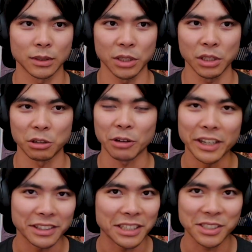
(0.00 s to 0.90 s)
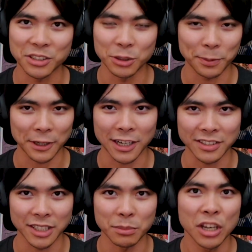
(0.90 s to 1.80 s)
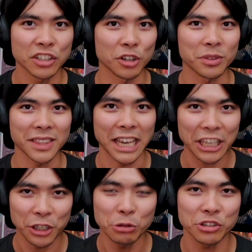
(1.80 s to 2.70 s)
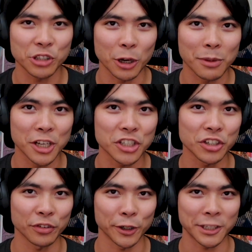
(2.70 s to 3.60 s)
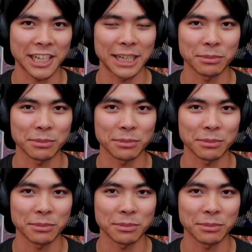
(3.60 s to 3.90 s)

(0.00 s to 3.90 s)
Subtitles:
Great. That's super awesome. So thank you so much for your time,